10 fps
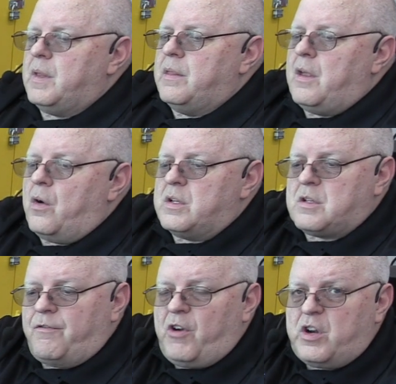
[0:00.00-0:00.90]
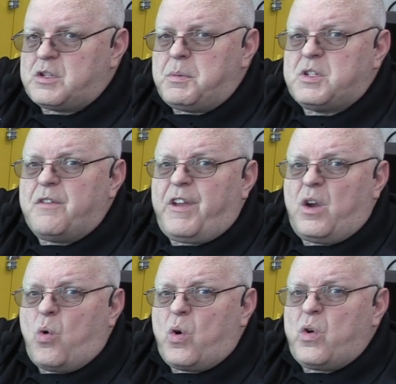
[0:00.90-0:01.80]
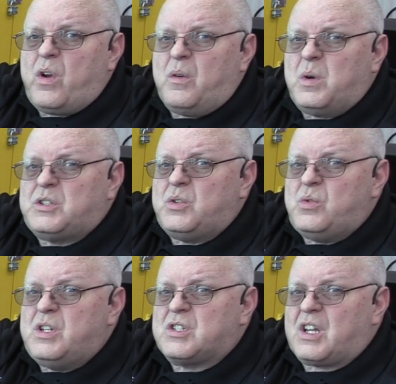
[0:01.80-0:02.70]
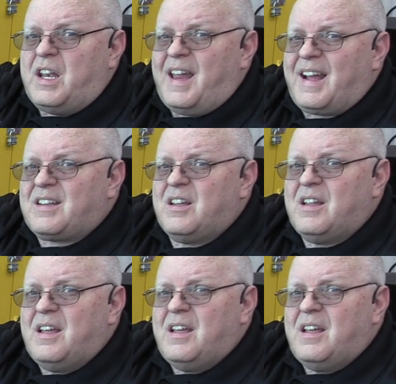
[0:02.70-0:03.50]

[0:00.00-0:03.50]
There is a very specific order in which you disconnect